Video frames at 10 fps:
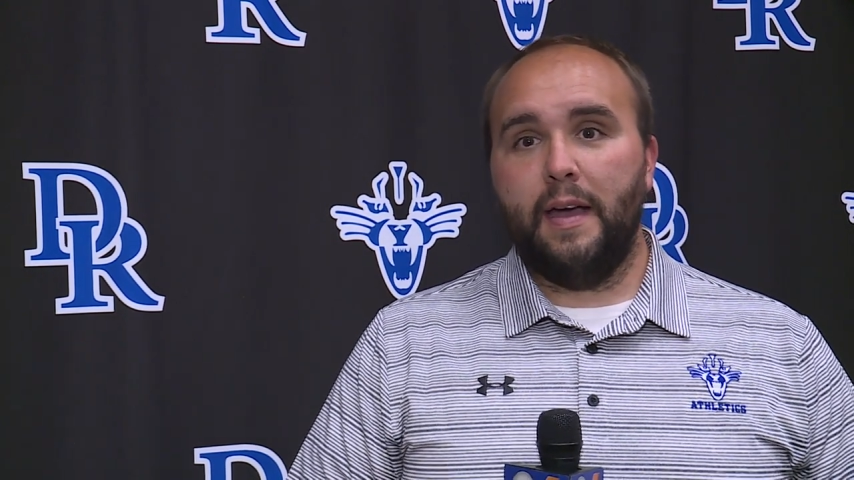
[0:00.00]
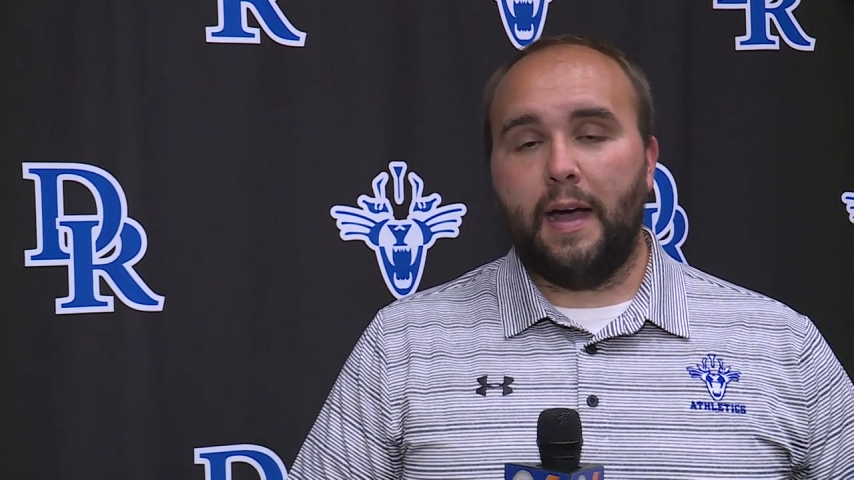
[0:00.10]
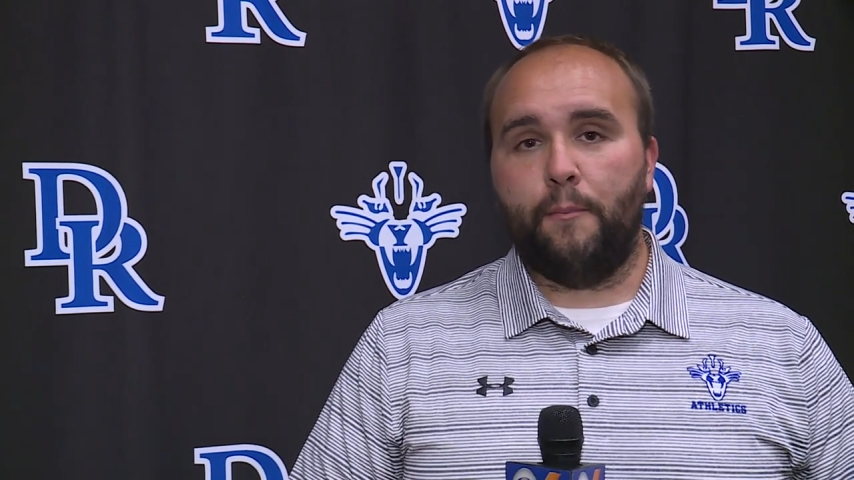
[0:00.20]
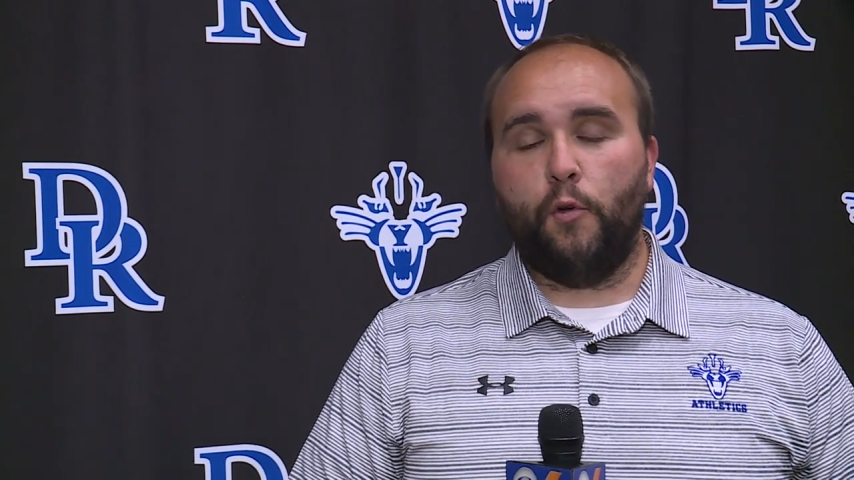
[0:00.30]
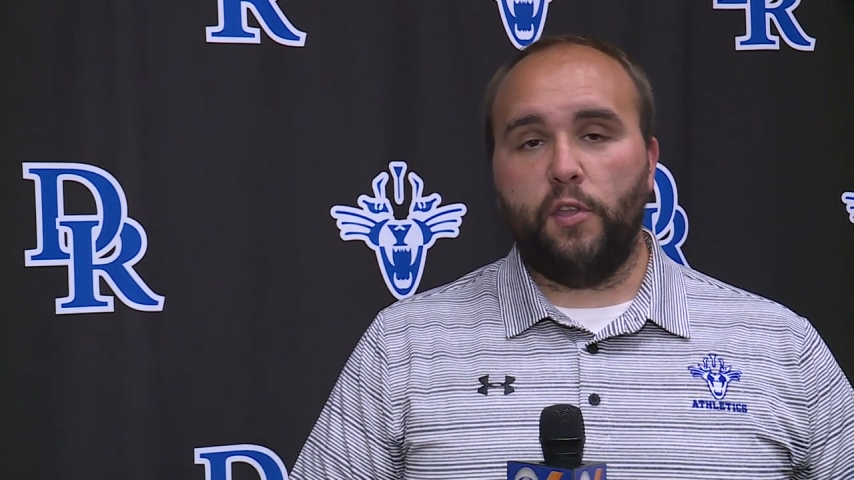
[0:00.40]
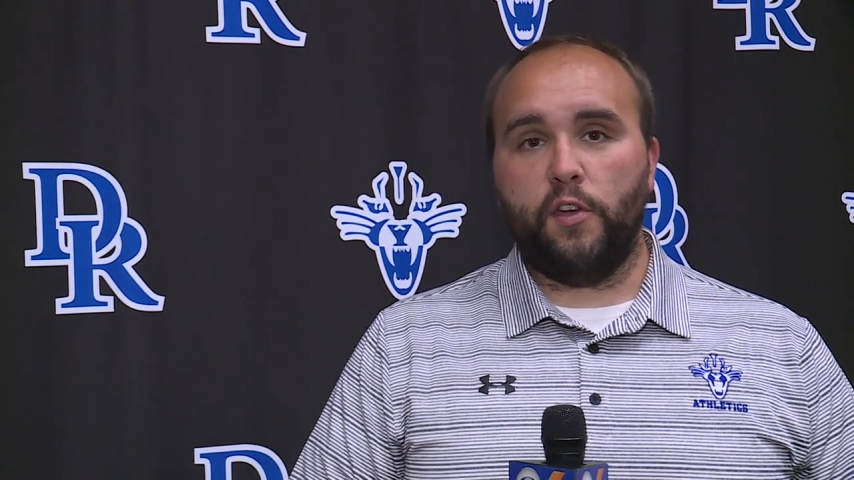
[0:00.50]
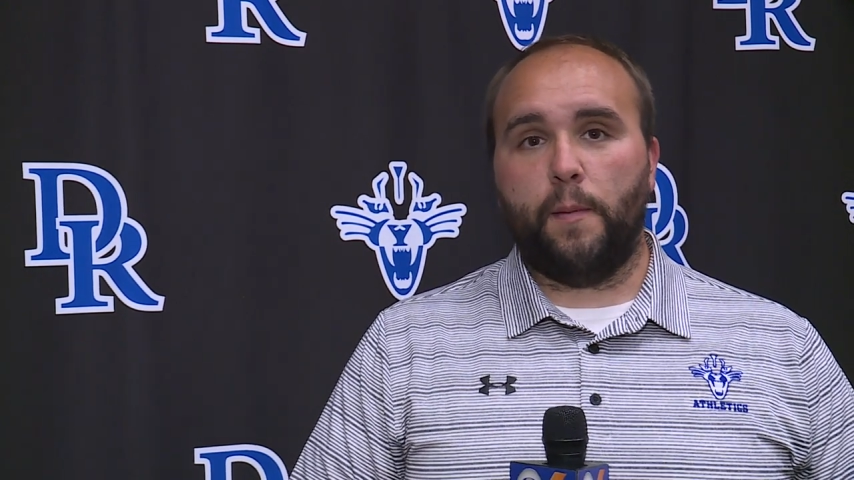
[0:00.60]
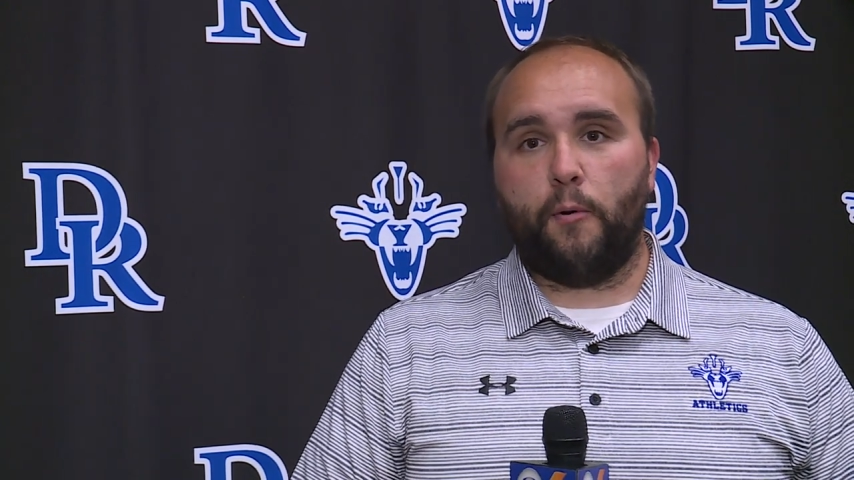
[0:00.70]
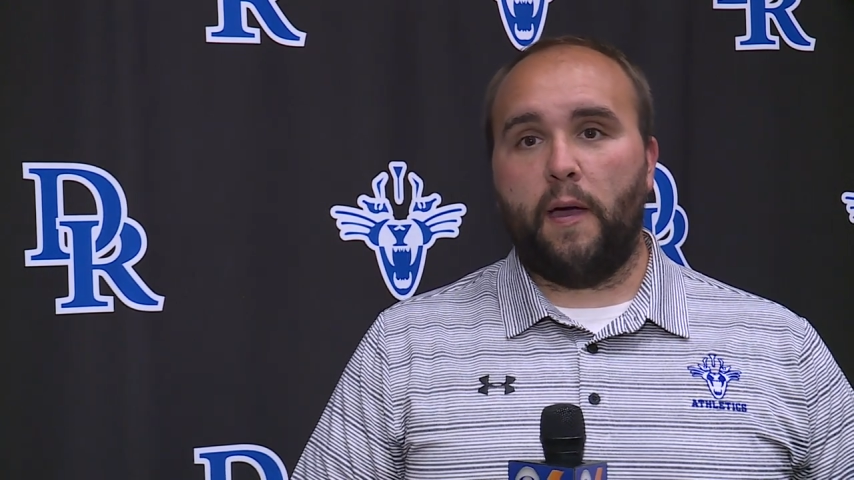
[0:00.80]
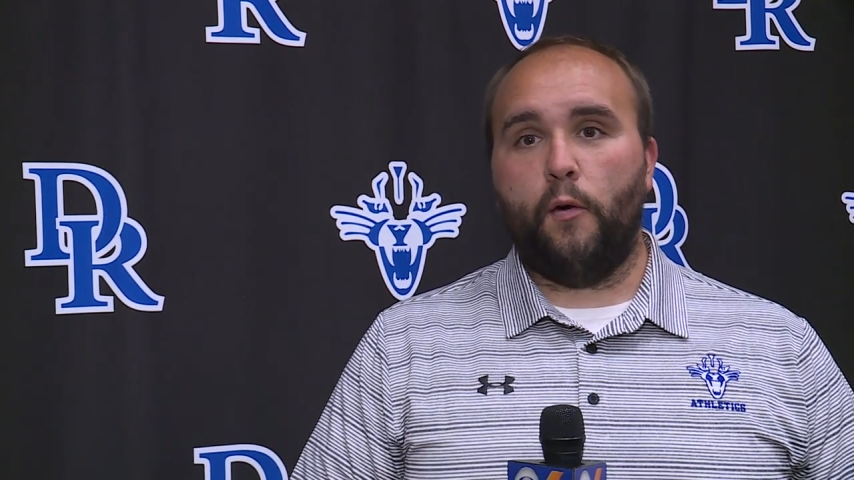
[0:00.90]
I'm really
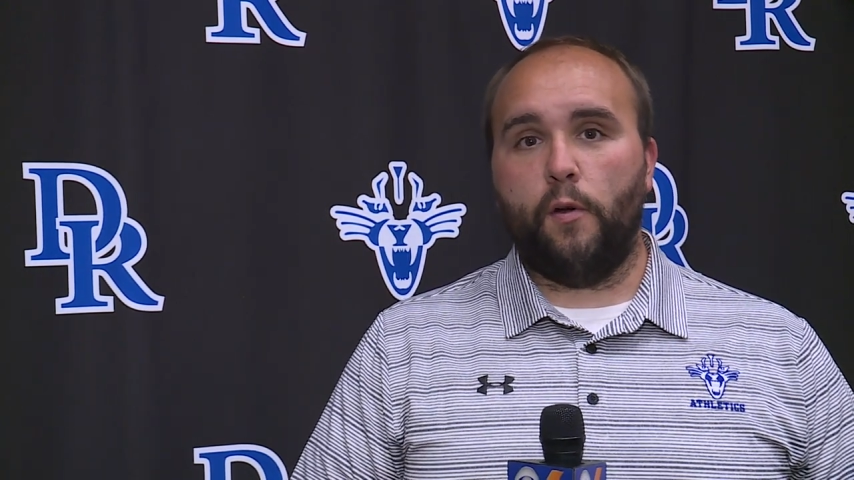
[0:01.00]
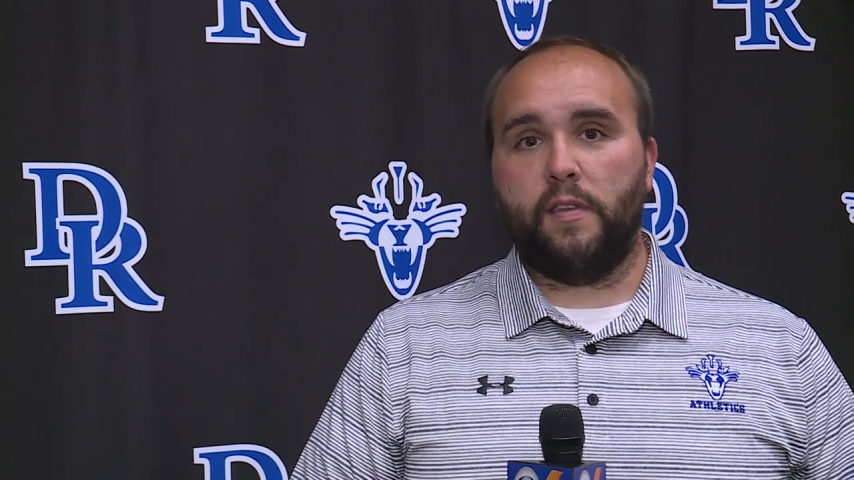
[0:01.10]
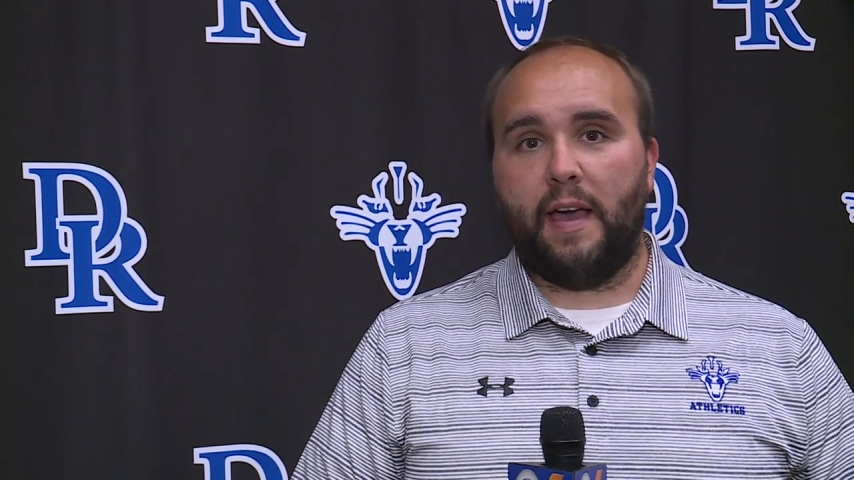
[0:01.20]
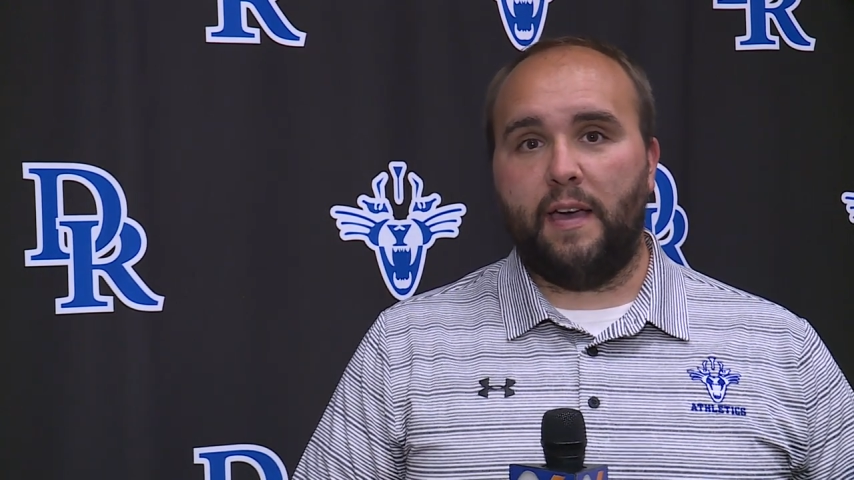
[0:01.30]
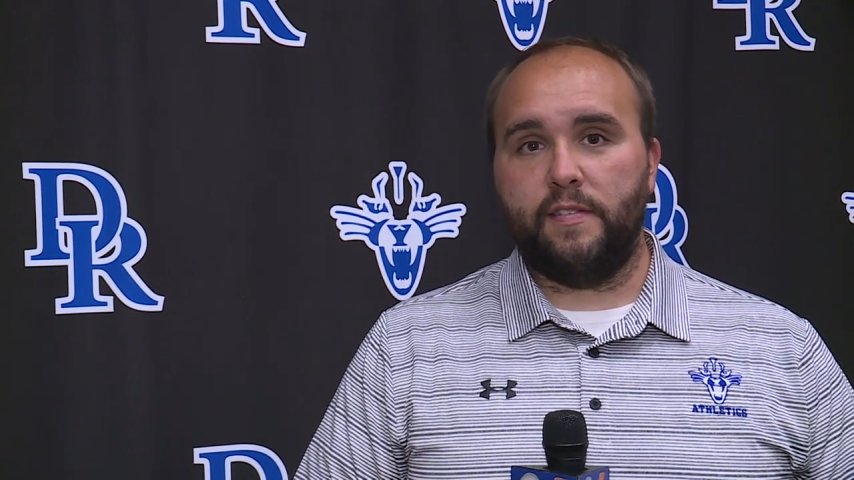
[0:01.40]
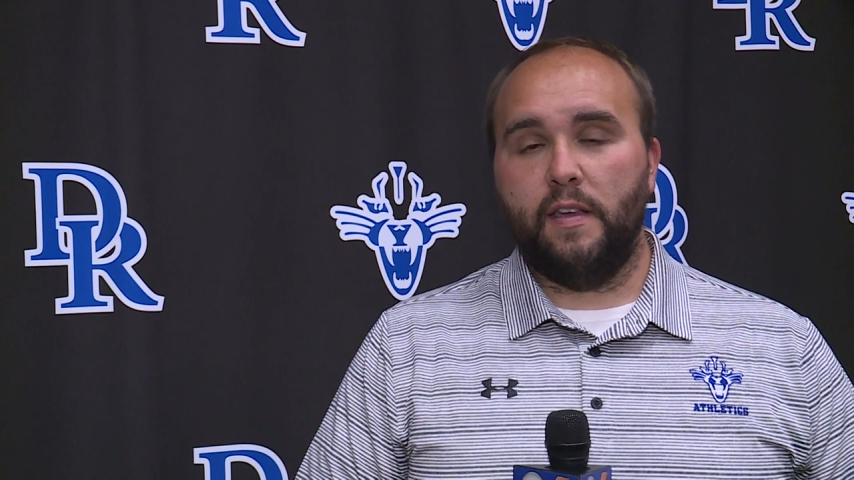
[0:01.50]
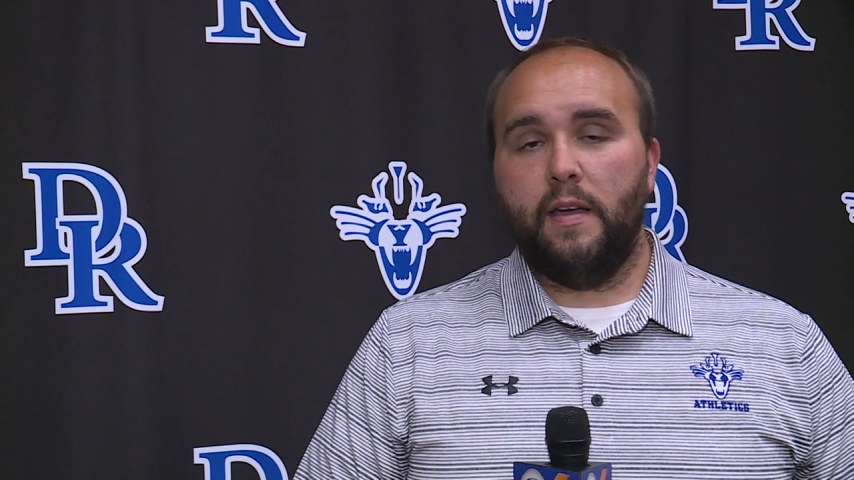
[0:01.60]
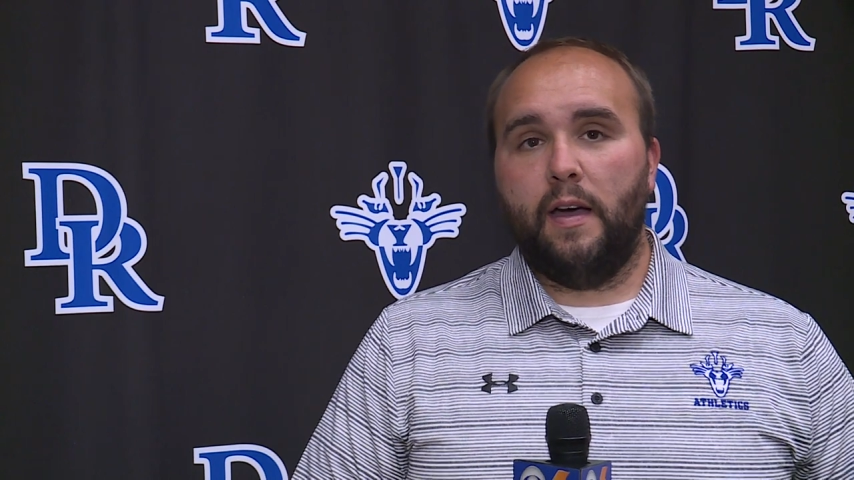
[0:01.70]
going to prioritize